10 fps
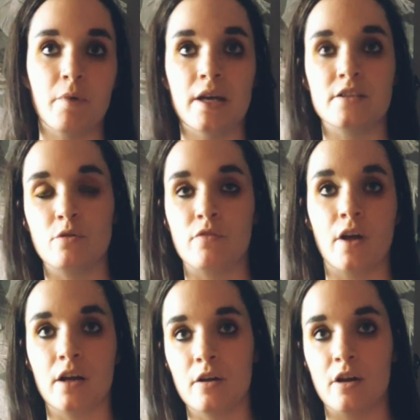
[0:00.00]
but it's sort of
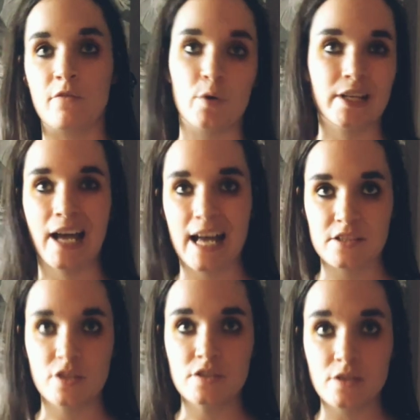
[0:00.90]
like avoiding
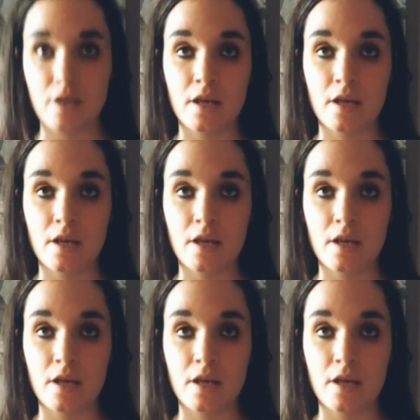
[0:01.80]
hazard.